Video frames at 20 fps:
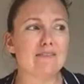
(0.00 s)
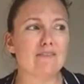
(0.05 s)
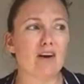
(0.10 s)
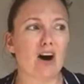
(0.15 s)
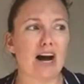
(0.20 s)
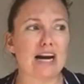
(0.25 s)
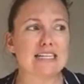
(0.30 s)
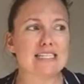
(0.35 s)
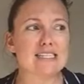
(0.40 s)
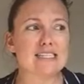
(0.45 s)

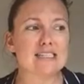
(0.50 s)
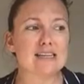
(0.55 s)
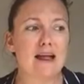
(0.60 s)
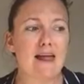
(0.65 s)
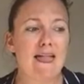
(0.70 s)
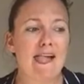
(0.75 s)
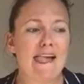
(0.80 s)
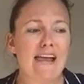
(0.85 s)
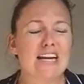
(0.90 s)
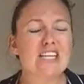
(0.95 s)
advice
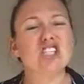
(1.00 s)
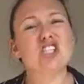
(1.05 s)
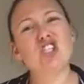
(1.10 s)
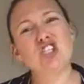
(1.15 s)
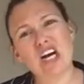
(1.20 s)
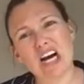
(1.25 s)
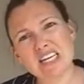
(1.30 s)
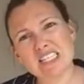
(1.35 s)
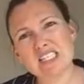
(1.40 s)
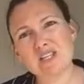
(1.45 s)

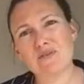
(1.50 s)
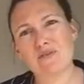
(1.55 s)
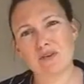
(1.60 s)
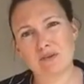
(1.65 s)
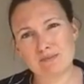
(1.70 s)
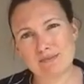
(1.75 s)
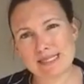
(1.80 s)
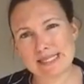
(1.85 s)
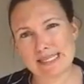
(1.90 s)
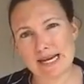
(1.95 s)
just
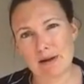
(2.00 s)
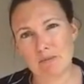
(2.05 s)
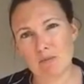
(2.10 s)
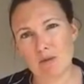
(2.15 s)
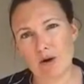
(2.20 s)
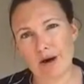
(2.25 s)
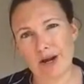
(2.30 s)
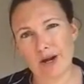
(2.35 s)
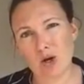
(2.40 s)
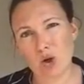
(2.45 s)
from
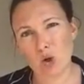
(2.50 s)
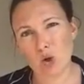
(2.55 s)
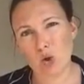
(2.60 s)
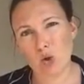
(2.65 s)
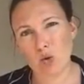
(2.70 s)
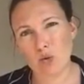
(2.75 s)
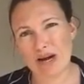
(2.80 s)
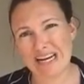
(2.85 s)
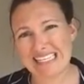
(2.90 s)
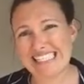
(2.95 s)
someone
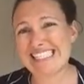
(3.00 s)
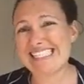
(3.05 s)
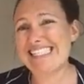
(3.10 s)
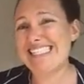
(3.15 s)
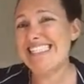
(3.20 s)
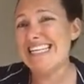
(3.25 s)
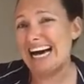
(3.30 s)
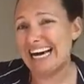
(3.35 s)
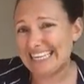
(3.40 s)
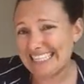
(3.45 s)
who has
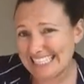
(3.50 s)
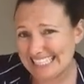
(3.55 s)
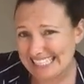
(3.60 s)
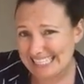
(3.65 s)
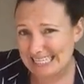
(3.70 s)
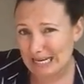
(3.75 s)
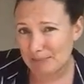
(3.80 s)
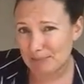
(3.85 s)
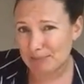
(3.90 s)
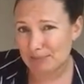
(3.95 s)
done
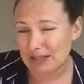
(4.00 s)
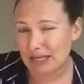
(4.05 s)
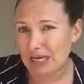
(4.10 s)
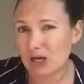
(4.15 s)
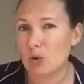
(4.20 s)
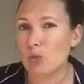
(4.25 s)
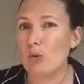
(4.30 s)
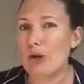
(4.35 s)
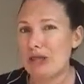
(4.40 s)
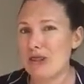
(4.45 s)

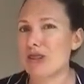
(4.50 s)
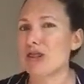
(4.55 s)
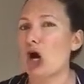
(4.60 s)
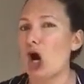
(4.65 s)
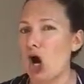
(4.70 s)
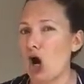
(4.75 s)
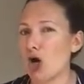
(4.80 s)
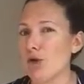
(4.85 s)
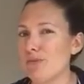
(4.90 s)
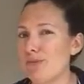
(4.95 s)
something with the
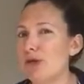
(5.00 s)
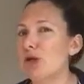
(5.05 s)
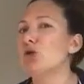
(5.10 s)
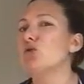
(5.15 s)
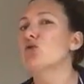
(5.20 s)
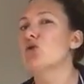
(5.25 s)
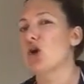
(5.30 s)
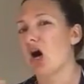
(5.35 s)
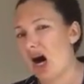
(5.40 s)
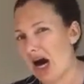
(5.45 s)
hope that
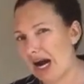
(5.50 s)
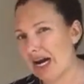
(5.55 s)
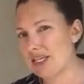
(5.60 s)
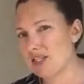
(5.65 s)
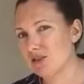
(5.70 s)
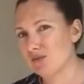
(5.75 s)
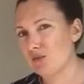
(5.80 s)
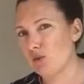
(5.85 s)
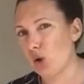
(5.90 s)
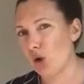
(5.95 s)
it'll
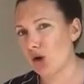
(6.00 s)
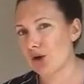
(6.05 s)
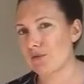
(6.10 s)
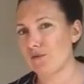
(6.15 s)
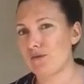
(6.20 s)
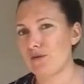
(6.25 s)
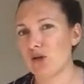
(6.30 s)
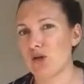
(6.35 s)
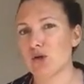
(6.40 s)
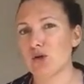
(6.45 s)
kind of work
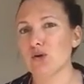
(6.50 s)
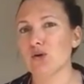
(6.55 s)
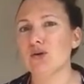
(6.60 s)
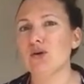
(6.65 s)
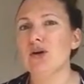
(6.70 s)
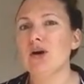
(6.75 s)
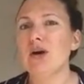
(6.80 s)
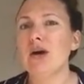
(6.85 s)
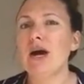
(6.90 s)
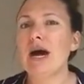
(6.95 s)
for you.